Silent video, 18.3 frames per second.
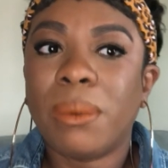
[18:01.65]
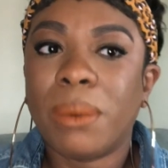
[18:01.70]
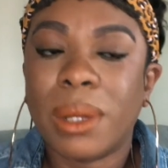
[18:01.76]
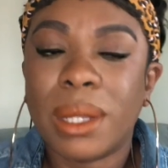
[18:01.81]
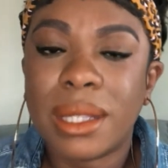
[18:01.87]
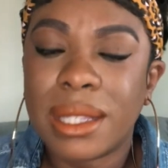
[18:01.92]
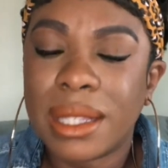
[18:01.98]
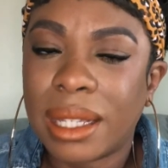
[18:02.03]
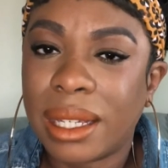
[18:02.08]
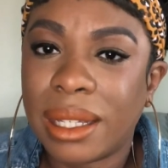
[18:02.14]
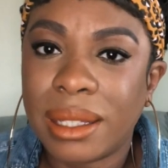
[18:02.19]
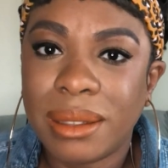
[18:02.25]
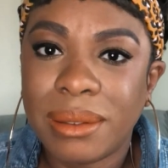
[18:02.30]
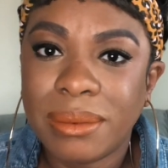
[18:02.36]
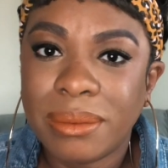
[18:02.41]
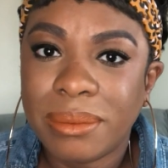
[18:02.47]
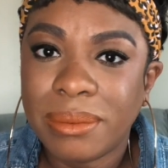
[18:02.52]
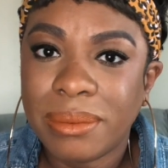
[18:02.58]
wants that.
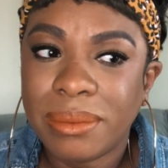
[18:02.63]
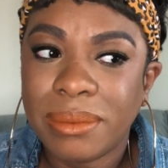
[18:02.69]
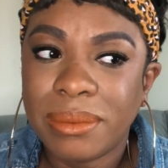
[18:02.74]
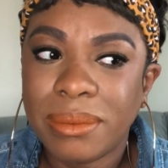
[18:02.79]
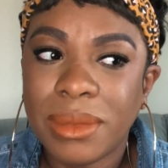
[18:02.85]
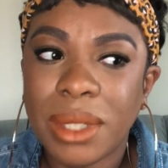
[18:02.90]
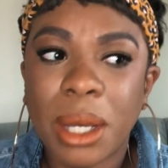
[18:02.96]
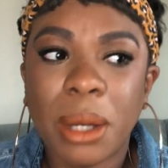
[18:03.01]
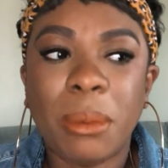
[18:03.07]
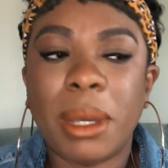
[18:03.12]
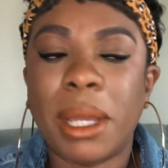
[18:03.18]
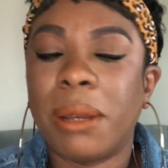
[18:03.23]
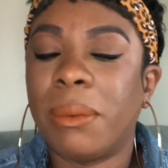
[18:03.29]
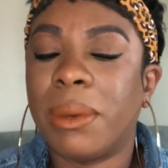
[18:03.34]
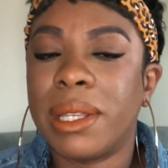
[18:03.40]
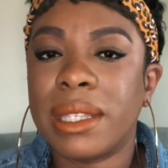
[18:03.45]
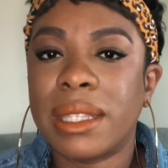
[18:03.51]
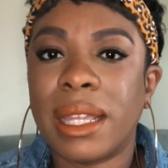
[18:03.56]
Nobody
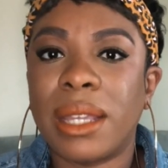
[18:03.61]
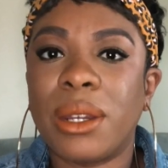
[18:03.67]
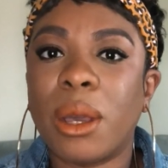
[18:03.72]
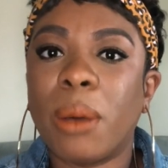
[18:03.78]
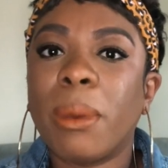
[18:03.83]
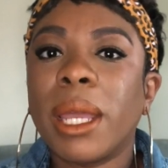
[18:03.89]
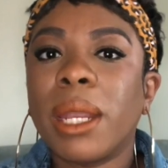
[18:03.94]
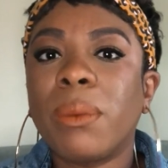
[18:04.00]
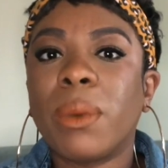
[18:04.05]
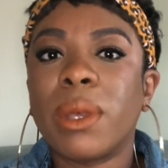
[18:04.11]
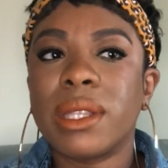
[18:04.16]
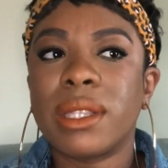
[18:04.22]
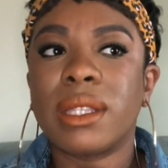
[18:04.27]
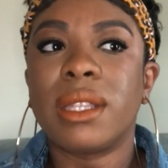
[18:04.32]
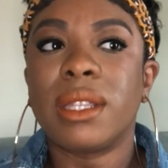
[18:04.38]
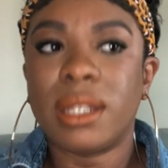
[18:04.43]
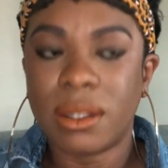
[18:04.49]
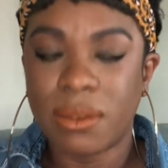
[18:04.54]
wants that. Nobody wants
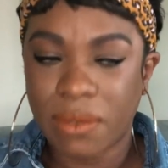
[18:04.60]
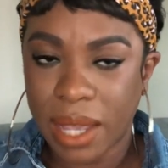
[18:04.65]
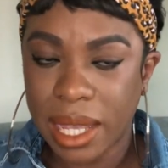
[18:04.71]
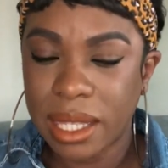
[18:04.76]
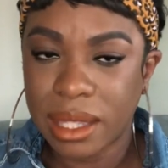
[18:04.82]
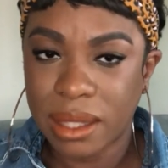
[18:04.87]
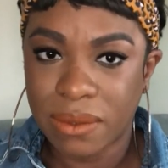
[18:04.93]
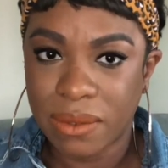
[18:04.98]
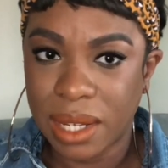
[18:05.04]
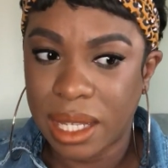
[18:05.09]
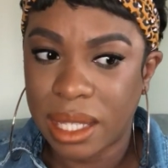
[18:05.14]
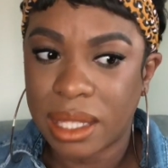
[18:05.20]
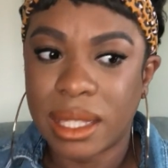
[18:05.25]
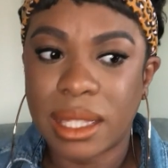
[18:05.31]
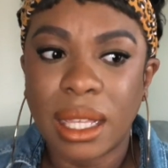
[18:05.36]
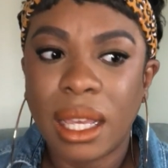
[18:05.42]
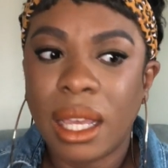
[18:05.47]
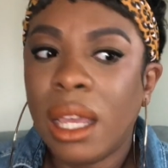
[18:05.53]
the divisiveness.
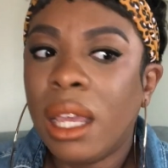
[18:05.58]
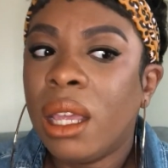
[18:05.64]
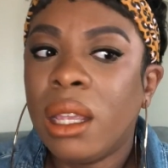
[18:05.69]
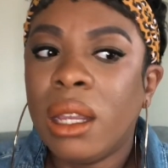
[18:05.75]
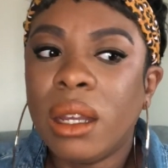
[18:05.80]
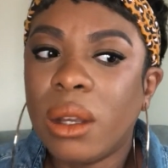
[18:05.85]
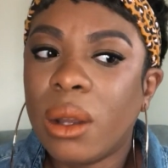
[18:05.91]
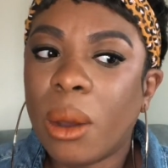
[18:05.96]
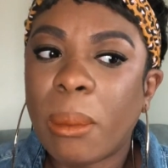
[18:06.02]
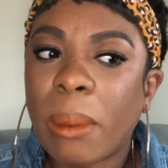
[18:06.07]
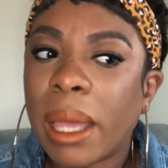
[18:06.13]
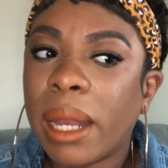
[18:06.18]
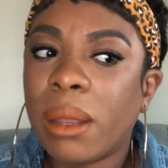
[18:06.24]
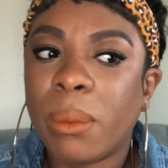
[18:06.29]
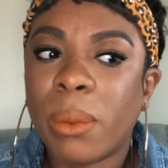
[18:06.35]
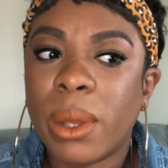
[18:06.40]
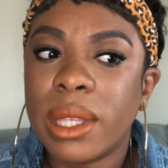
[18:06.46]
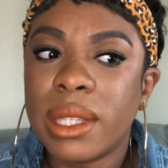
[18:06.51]
Nobody
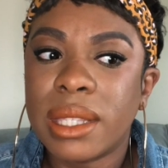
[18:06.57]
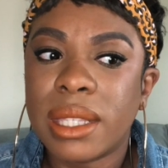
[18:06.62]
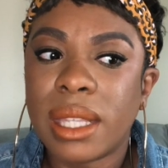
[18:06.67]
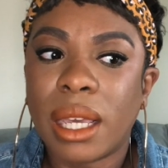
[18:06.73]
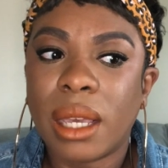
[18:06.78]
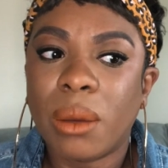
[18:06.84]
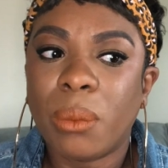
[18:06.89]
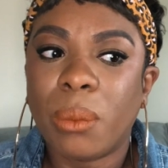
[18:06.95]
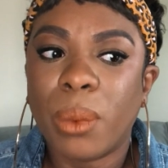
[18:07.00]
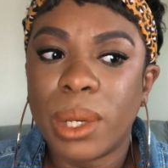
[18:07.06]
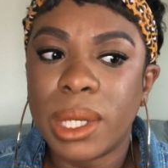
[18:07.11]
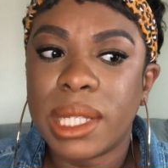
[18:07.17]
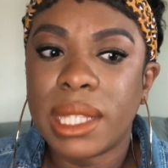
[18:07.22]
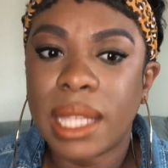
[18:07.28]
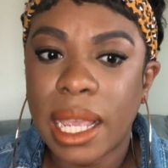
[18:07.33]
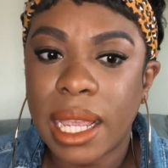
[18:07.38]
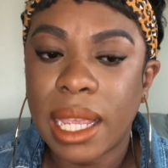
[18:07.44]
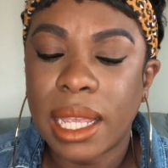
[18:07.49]
wants that. We're
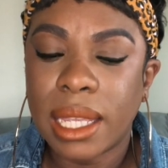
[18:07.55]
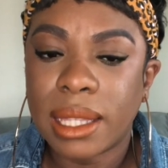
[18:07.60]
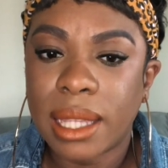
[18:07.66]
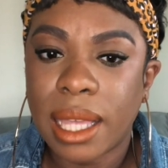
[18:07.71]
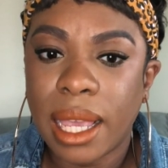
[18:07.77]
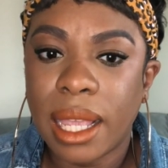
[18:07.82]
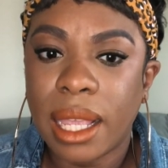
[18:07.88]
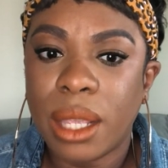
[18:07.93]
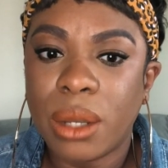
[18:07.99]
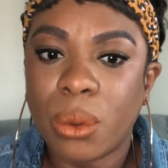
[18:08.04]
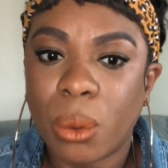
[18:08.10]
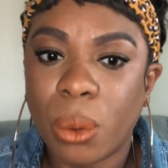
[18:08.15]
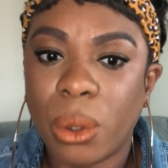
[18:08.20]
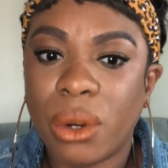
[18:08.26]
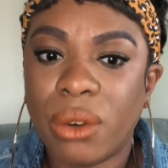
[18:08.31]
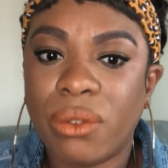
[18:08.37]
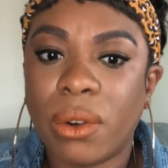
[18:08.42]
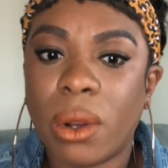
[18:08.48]
saying that in
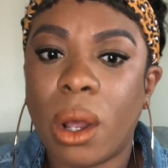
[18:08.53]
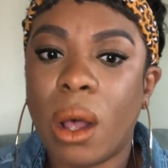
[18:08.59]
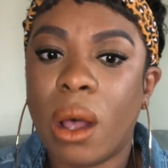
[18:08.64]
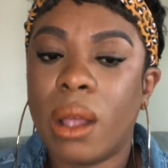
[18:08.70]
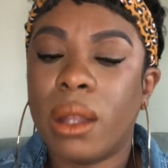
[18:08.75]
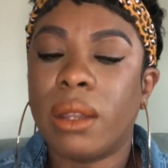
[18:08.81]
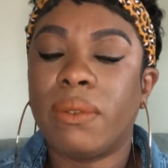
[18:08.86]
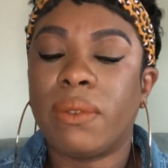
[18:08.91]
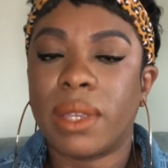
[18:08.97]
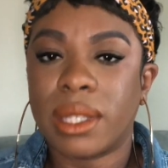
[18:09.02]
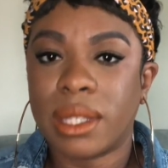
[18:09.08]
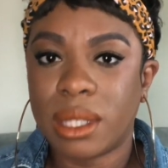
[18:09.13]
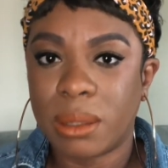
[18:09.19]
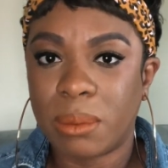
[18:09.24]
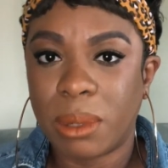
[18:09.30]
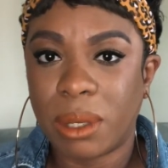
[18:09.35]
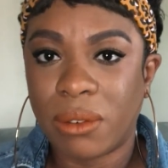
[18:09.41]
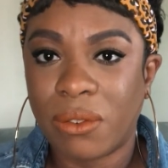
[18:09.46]
order for all of us to
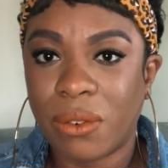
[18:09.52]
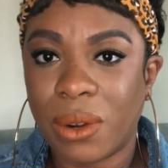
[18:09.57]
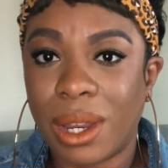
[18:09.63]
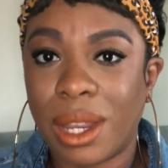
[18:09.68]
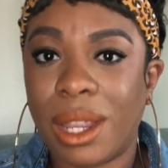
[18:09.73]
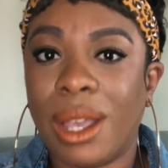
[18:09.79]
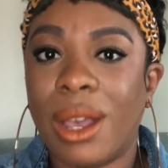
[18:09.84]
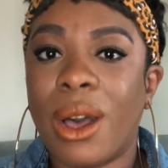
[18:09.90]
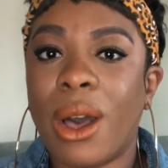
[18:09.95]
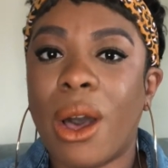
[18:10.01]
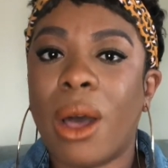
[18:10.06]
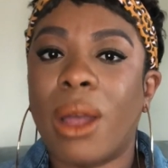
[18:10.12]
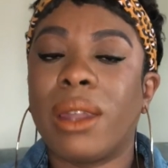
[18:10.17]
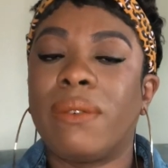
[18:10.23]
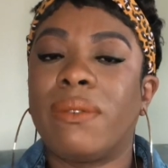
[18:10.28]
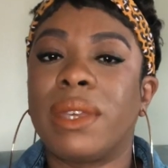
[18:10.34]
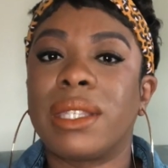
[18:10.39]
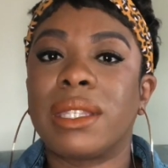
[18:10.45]
be free, all
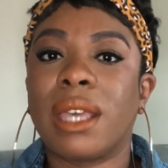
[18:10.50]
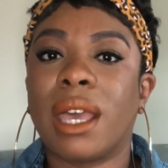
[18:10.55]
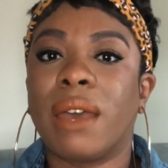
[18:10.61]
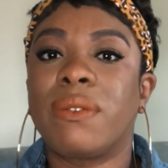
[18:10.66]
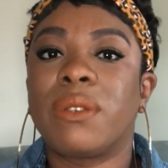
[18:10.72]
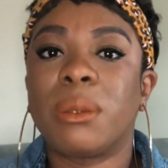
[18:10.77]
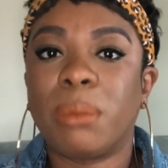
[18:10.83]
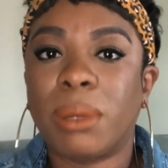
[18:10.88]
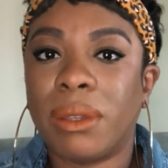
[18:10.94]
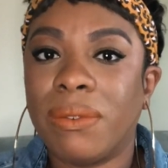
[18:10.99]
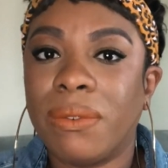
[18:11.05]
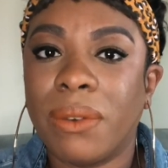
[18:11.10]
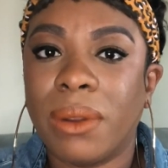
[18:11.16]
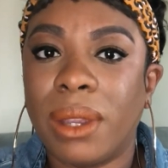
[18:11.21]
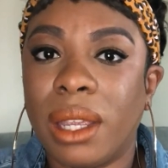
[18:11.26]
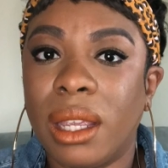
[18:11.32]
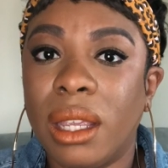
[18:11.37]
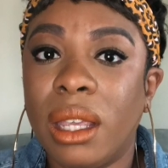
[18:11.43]
of us have to be
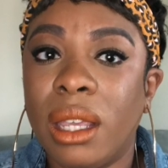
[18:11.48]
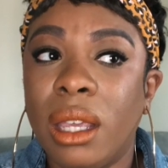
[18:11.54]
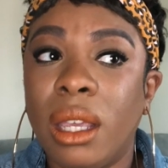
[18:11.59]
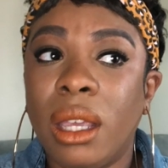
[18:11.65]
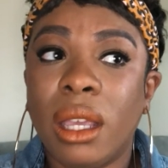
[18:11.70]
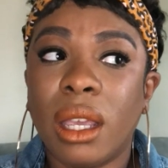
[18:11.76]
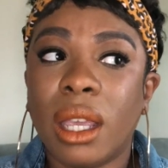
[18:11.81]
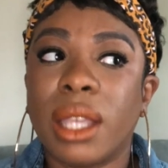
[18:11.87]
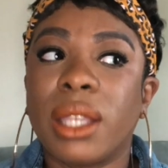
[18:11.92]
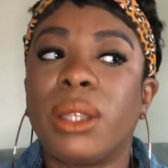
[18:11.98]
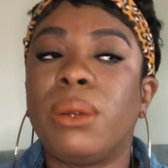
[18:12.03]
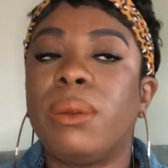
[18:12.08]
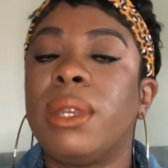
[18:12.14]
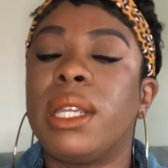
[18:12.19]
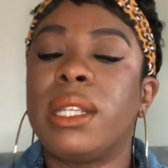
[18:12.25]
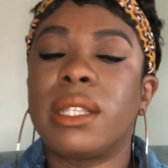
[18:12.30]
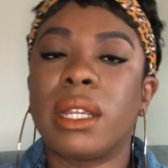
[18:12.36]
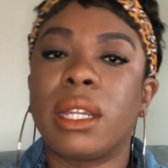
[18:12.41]
free. And you
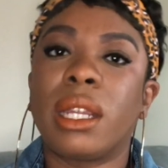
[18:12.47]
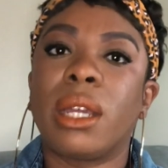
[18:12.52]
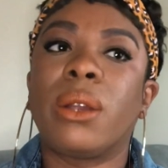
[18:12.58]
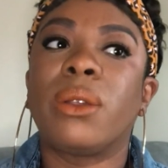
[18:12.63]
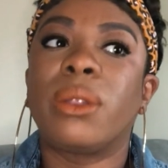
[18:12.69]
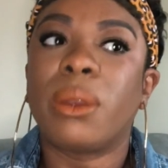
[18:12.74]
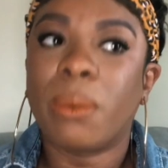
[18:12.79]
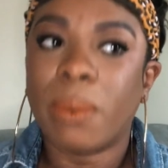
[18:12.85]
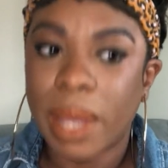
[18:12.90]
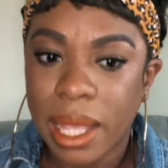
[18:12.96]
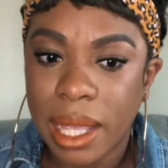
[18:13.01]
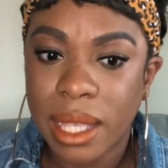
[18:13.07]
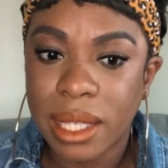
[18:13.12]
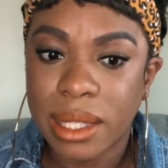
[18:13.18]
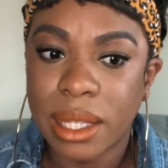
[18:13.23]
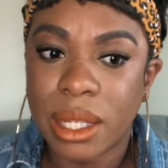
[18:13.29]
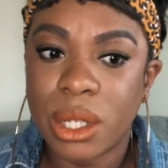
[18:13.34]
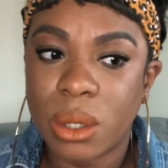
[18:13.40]
need to learn the
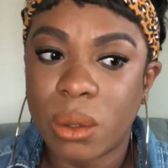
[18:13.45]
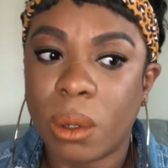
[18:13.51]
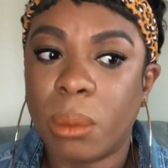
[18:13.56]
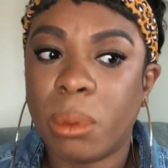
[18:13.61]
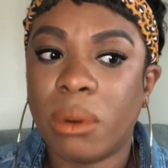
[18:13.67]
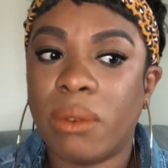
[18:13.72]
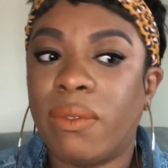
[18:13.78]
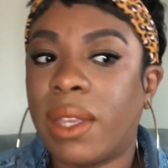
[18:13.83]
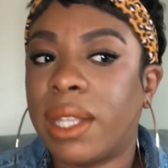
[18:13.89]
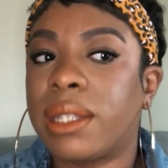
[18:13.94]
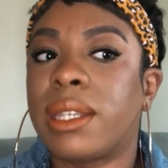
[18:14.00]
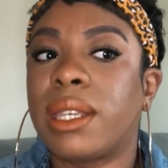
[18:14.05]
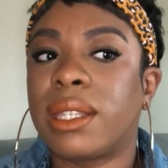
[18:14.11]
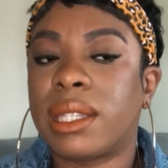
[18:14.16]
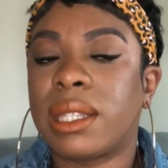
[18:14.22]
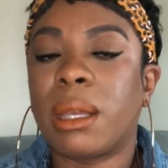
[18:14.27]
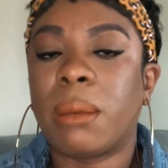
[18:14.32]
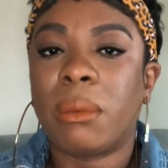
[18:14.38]
ways that you are preventing
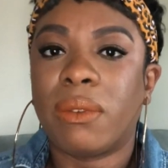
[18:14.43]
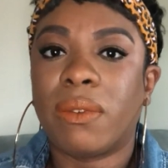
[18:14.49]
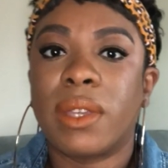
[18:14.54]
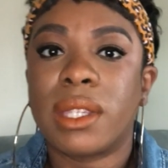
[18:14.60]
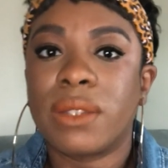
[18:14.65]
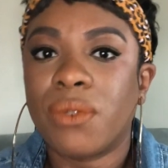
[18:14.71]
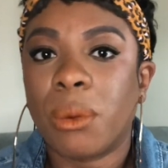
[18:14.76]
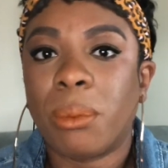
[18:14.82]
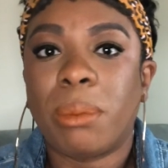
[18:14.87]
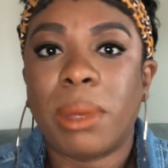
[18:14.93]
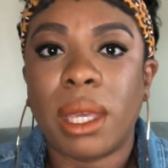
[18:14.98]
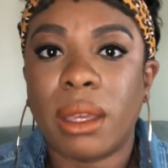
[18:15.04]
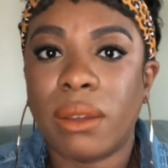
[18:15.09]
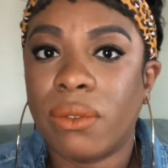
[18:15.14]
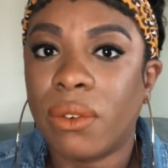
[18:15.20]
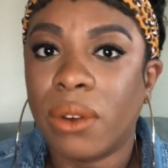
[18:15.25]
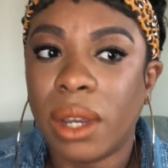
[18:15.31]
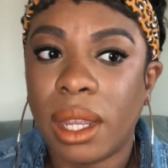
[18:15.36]
some of us from being
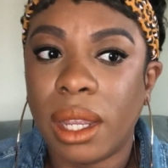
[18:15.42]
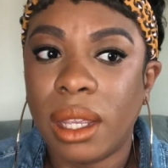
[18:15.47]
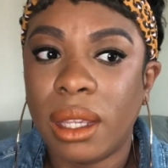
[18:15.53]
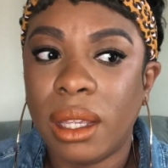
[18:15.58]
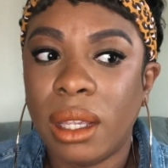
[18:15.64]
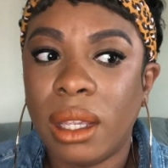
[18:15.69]
free.